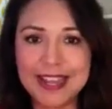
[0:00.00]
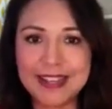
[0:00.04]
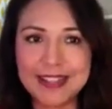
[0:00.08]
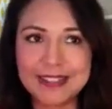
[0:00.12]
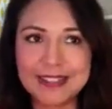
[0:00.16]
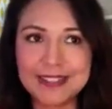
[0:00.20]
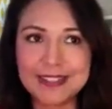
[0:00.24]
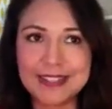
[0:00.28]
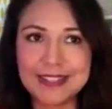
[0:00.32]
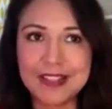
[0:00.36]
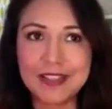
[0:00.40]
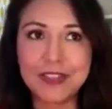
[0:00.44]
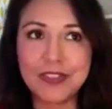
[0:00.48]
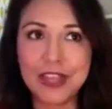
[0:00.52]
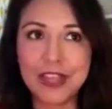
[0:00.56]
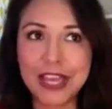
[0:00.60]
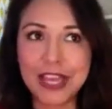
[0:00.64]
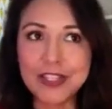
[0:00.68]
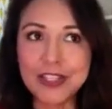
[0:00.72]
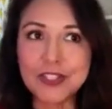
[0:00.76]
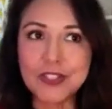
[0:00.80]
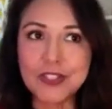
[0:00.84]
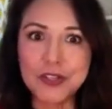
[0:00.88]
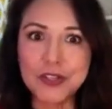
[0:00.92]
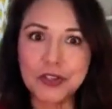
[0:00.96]
And
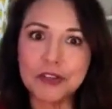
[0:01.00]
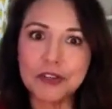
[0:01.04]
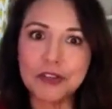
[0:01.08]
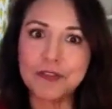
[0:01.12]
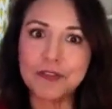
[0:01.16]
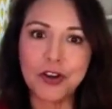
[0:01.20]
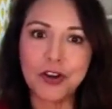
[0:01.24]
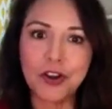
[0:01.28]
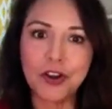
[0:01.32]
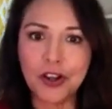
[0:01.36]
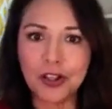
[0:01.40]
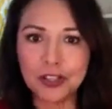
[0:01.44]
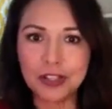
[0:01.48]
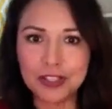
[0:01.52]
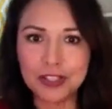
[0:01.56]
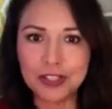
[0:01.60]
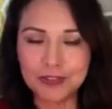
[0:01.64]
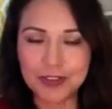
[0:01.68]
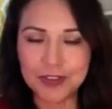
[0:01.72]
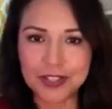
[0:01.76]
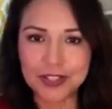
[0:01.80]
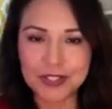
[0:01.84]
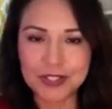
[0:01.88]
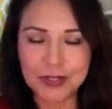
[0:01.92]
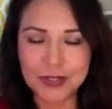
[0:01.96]
that's good for all
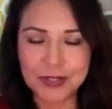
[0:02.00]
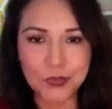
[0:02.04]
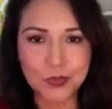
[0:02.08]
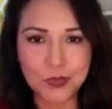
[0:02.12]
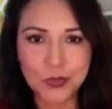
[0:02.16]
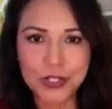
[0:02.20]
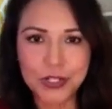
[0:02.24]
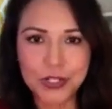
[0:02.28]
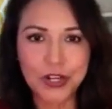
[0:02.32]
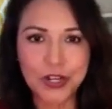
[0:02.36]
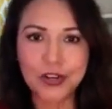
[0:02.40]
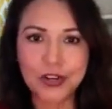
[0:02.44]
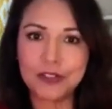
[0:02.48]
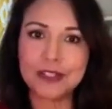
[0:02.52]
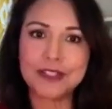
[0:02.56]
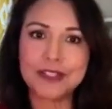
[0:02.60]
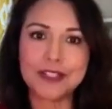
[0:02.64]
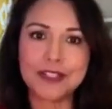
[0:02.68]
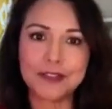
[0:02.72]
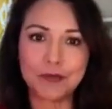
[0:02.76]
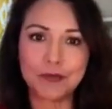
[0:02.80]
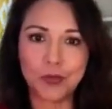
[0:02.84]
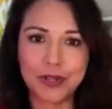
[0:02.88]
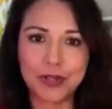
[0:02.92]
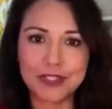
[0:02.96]
of us,
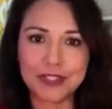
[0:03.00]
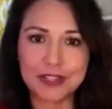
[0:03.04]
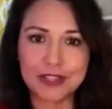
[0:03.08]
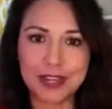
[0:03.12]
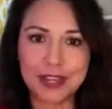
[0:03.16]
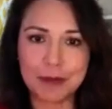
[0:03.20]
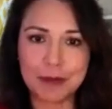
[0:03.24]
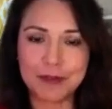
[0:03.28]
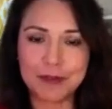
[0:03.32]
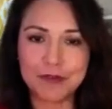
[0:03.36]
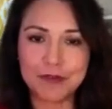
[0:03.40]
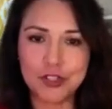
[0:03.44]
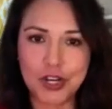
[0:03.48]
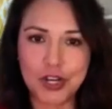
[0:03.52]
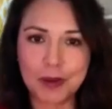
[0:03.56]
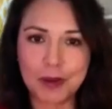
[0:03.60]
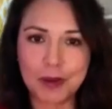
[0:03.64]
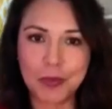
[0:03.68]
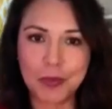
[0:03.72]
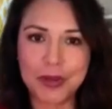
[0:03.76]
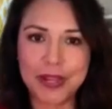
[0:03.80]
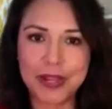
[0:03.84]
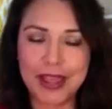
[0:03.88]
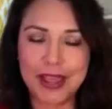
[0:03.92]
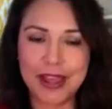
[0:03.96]
regardless of what type of
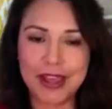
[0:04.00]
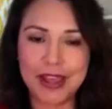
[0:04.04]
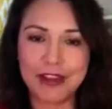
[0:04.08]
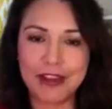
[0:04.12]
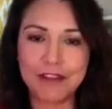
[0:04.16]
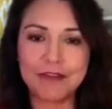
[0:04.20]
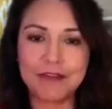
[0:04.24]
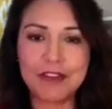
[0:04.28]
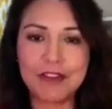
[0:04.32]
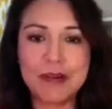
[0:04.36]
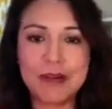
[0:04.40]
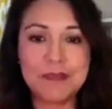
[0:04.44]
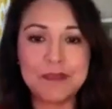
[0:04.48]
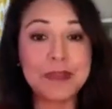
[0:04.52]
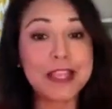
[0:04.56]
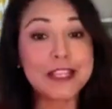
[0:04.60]
job we have,